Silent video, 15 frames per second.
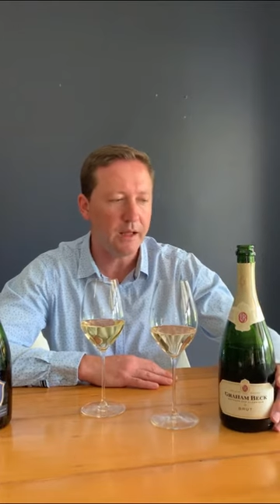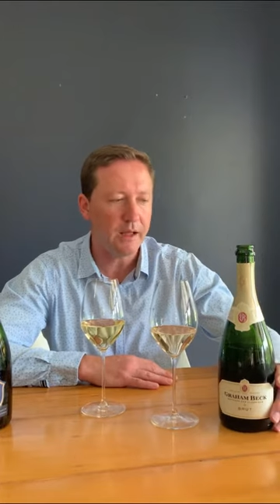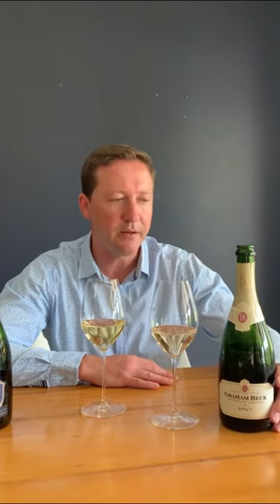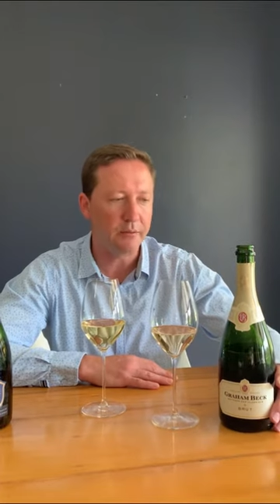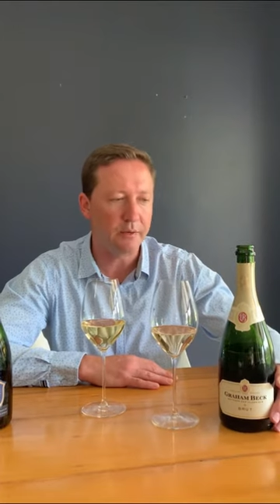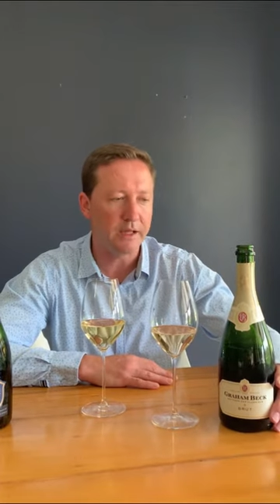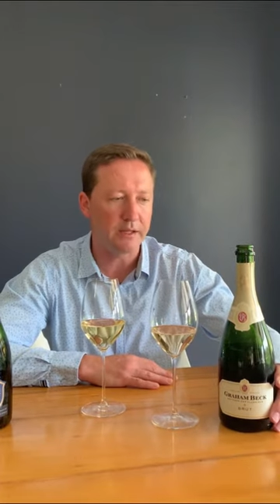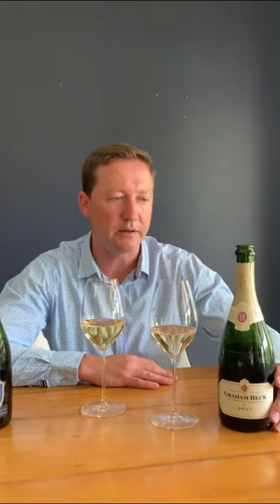
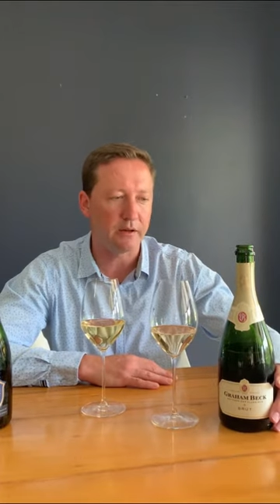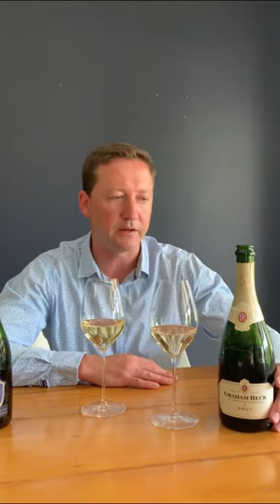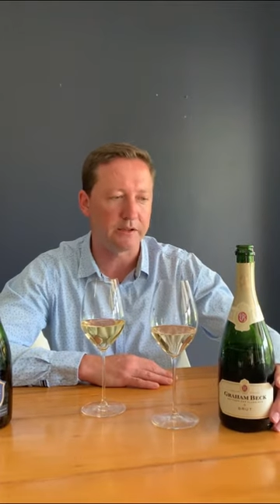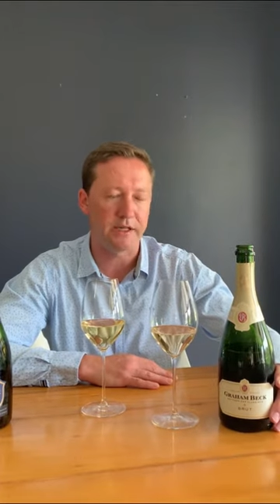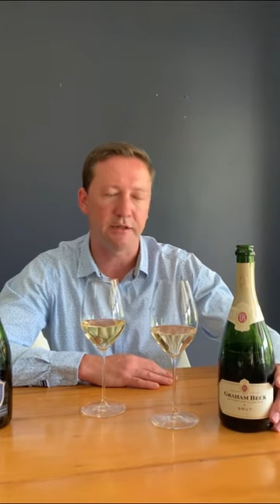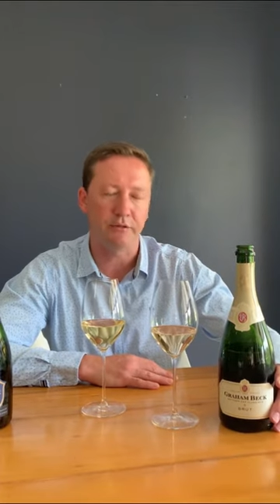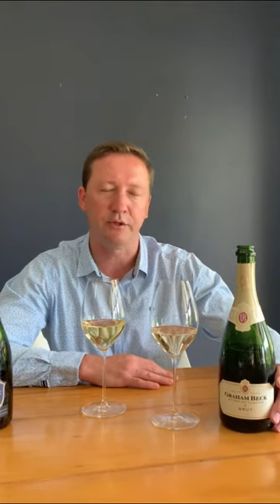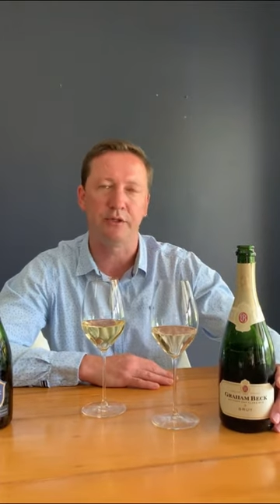We get asked
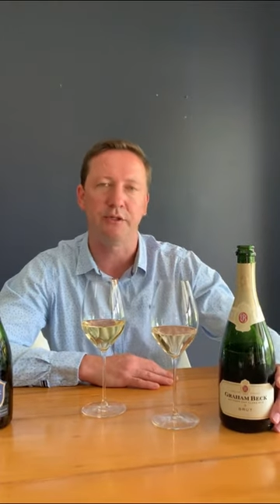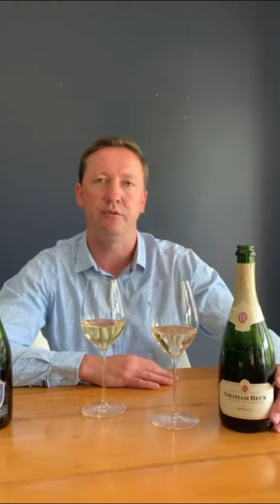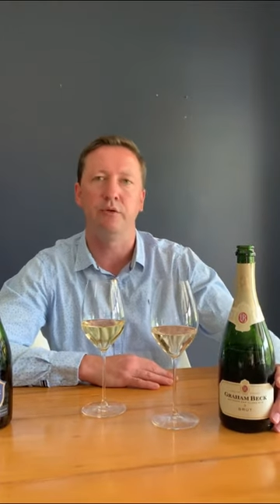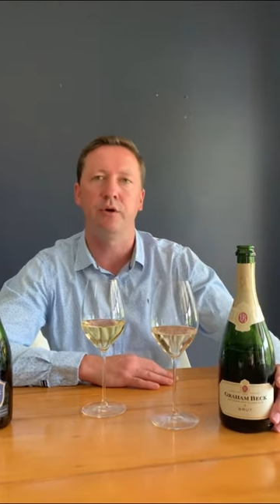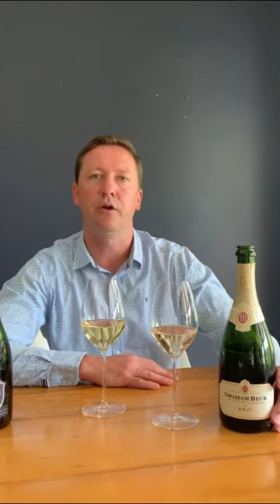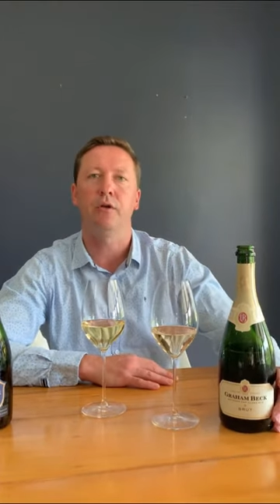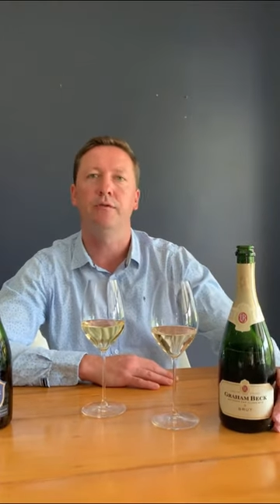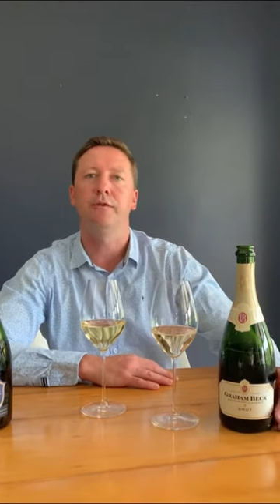that question
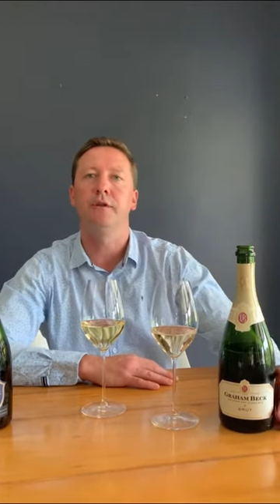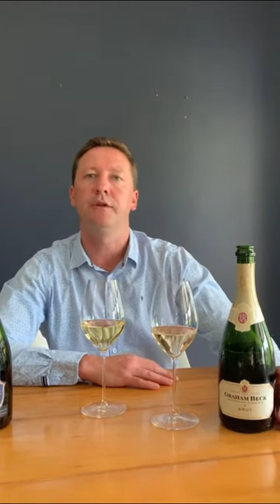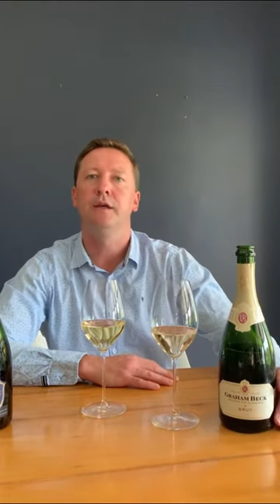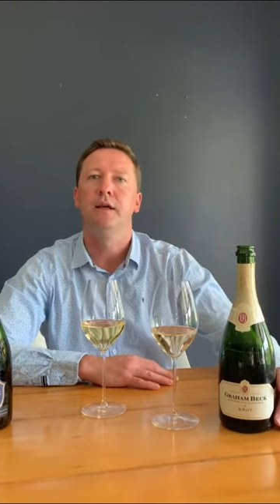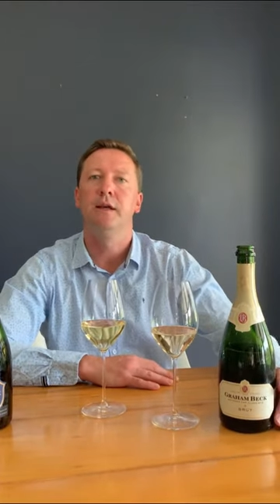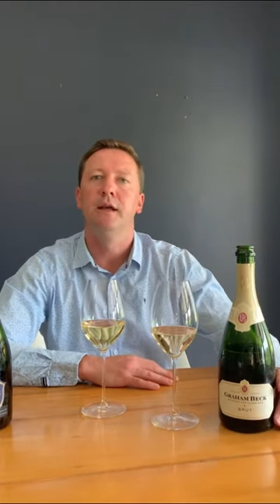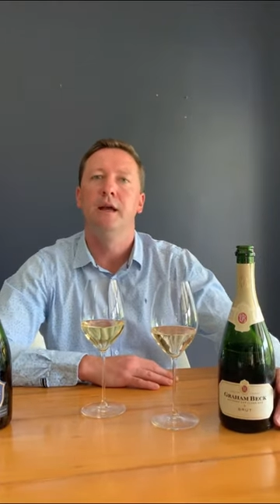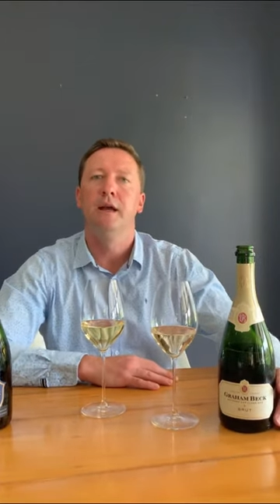quite often,
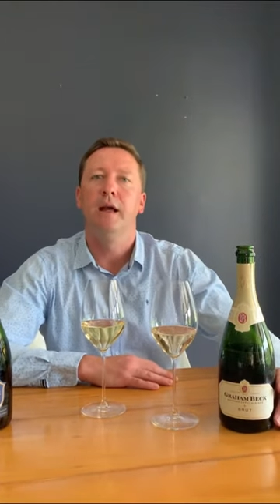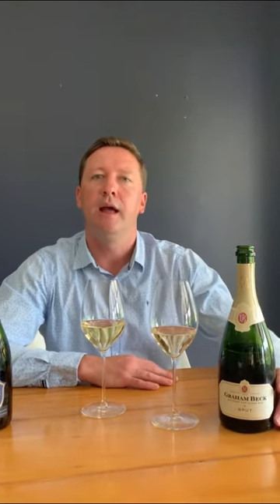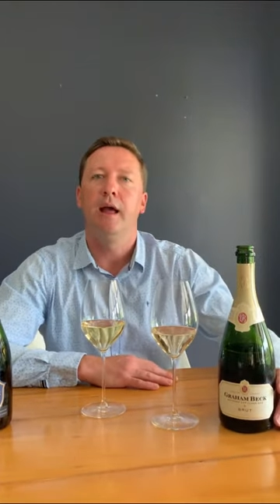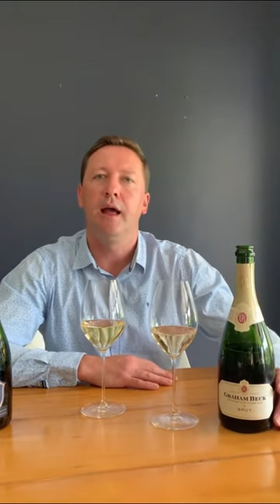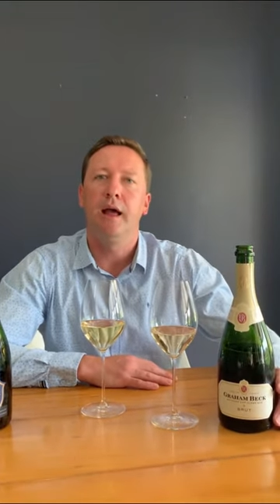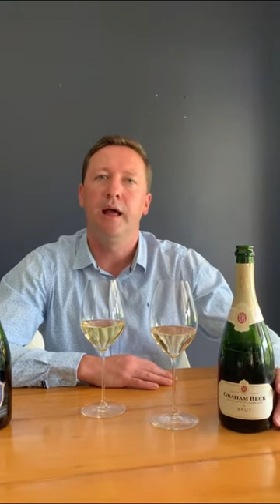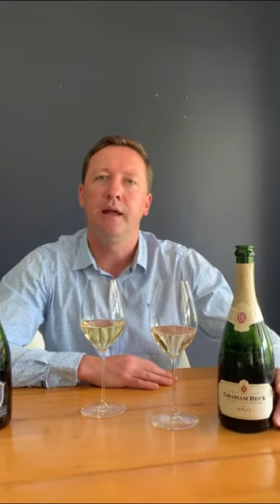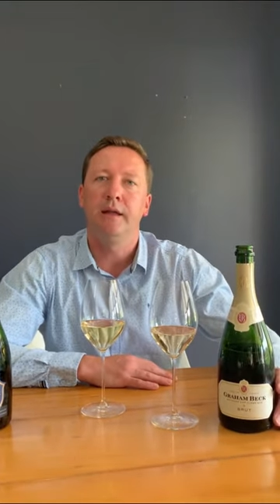
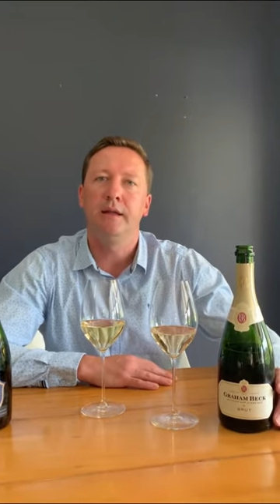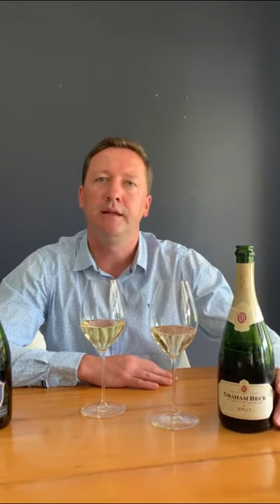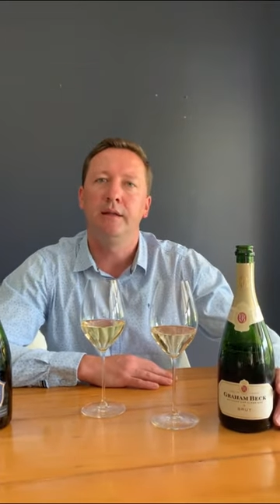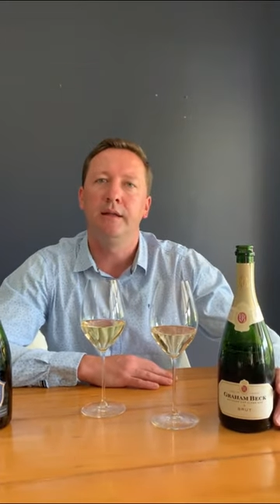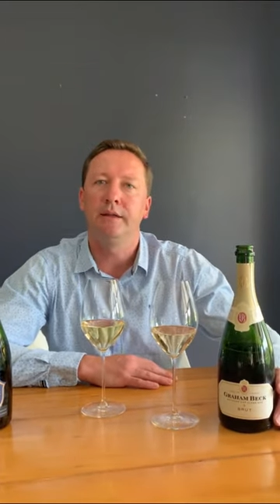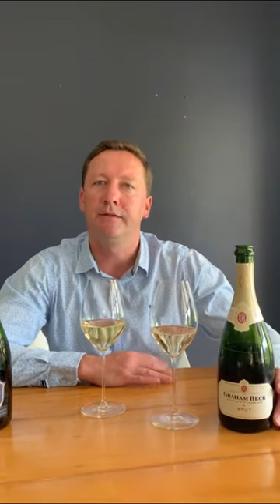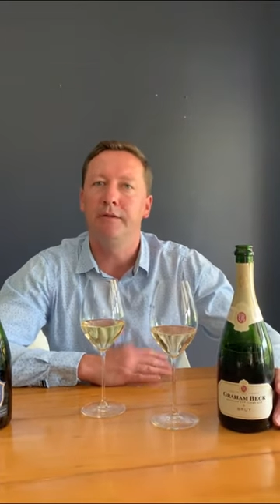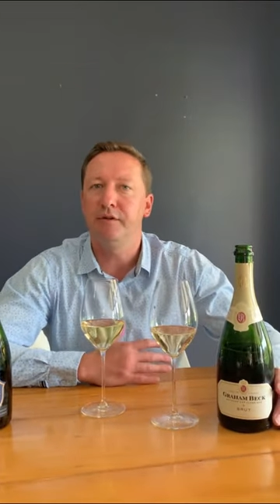and
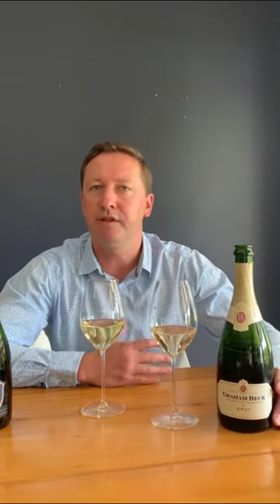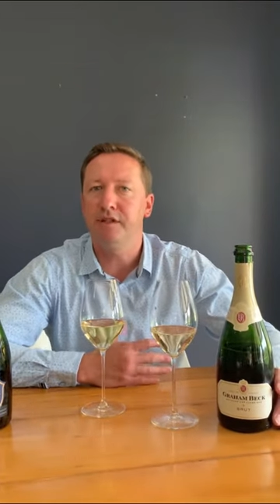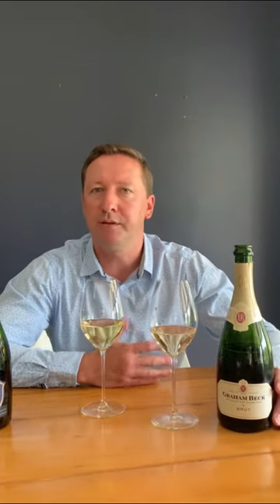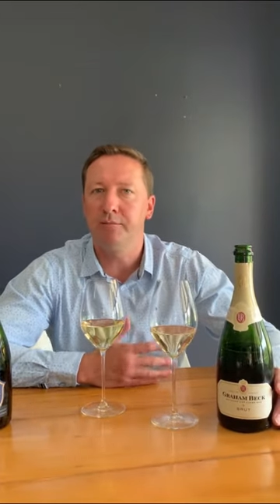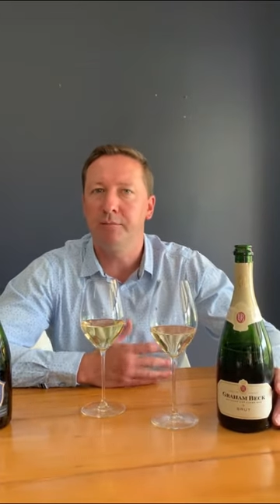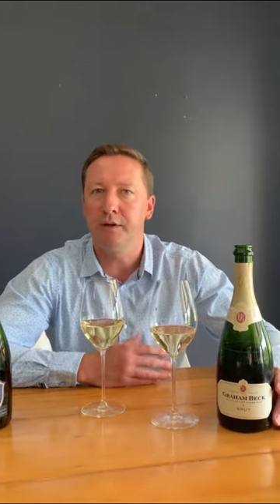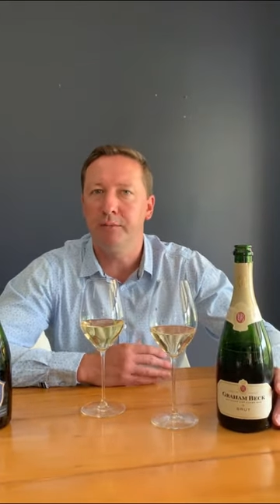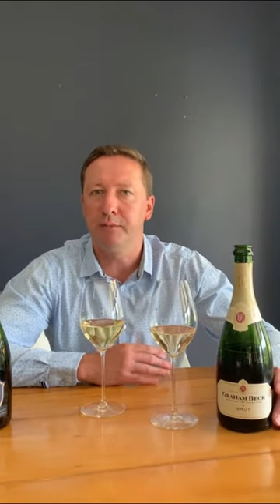it very
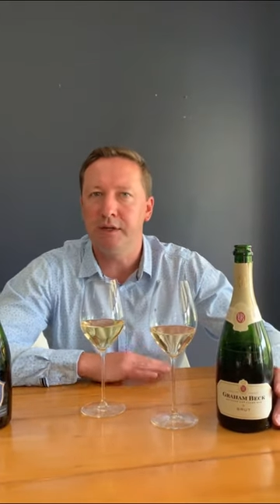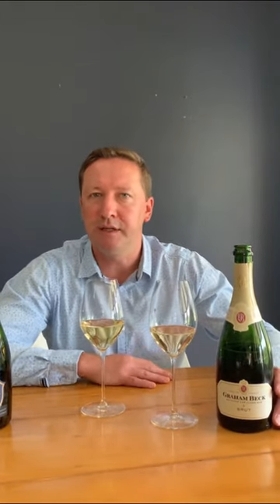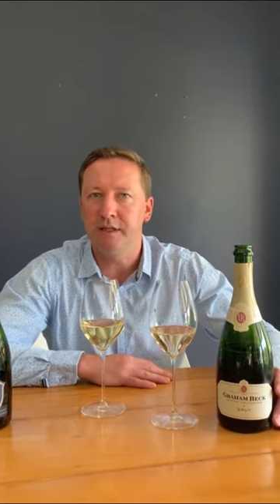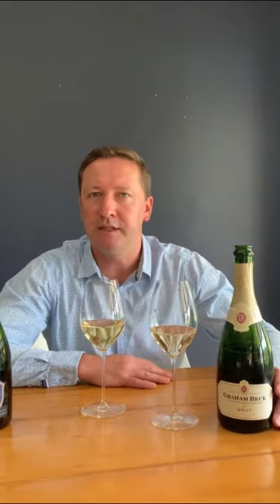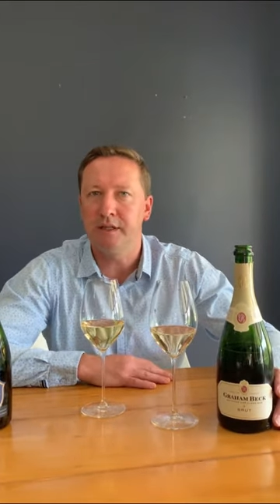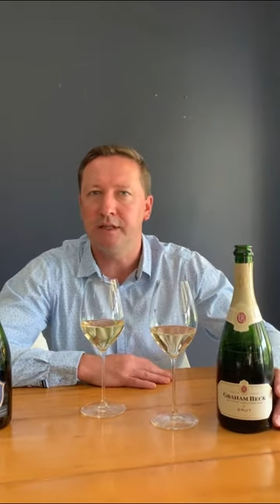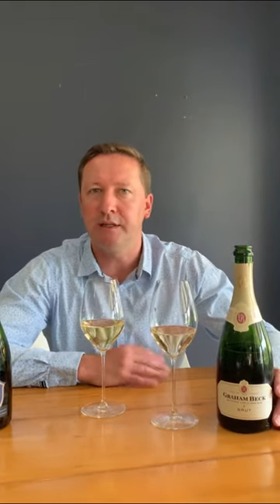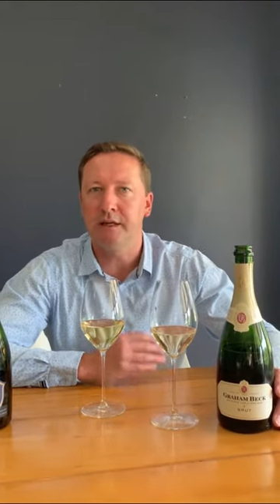simply
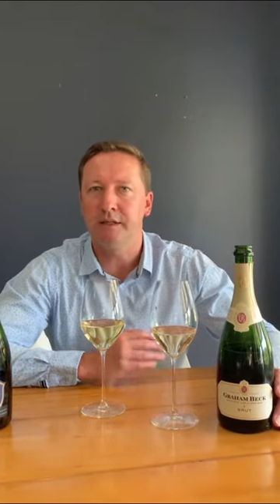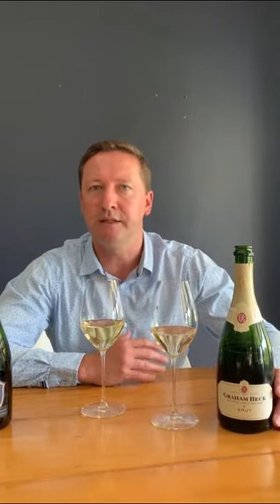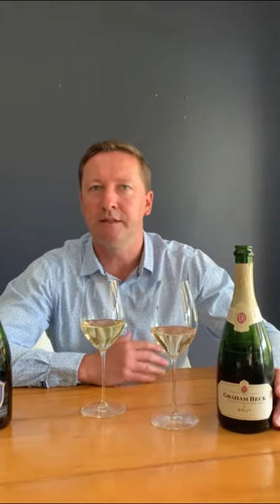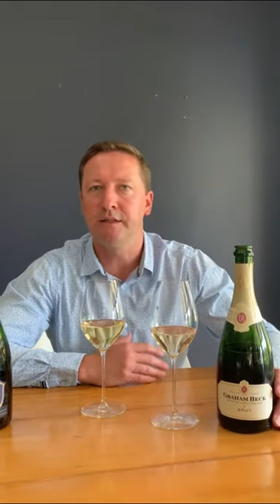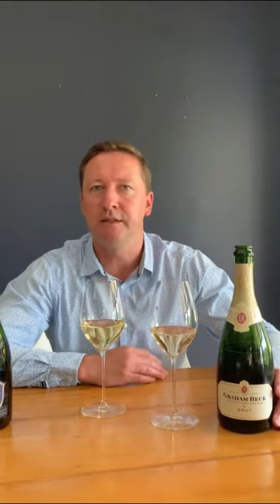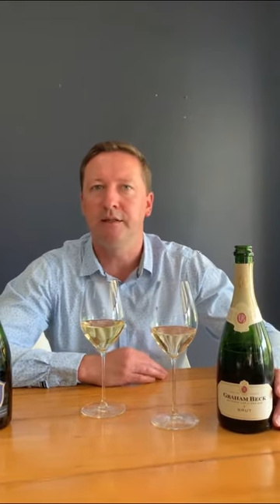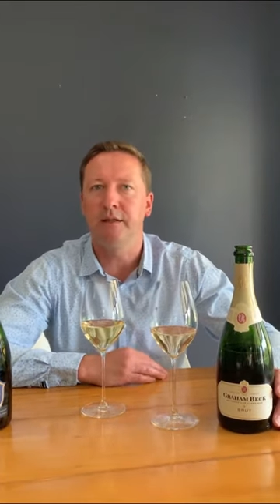means it doesn't